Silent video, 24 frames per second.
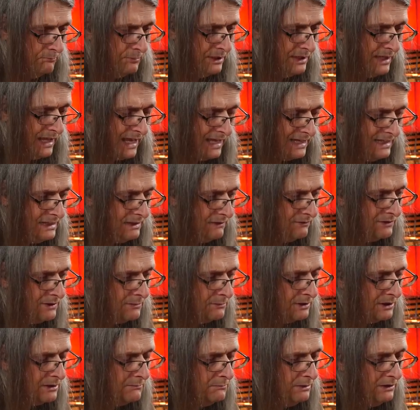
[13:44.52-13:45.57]
But any of
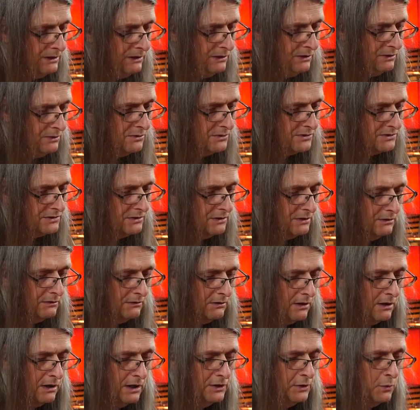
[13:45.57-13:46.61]
them can be used
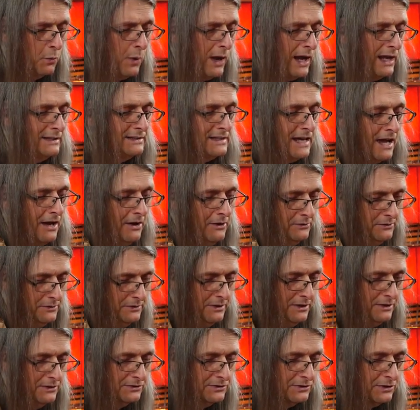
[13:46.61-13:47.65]
on the way down.
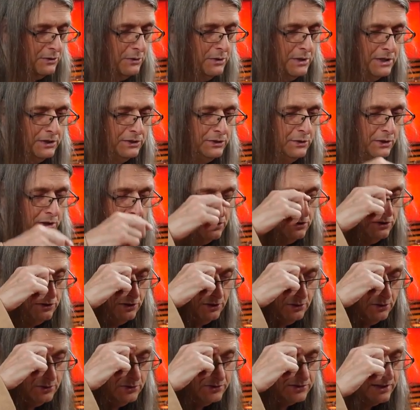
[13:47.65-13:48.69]
So you can
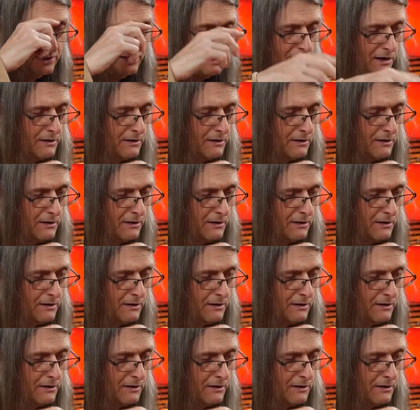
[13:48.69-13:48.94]
use an